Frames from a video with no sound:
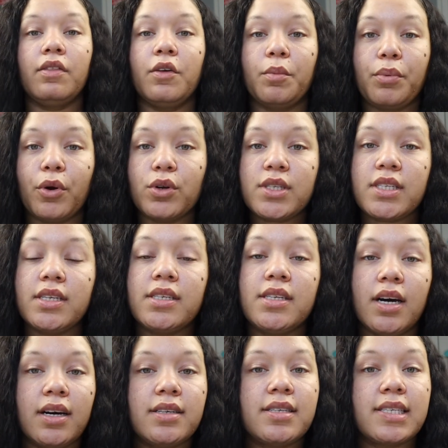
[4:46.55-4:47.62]
The person
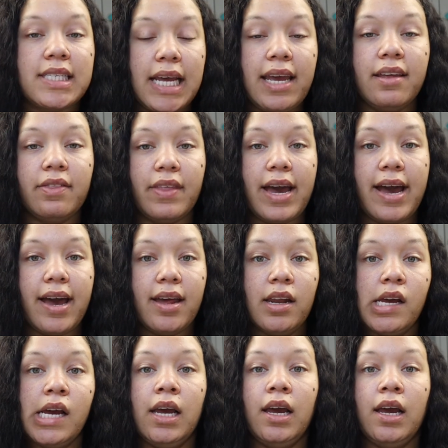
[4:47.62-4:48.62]
does state that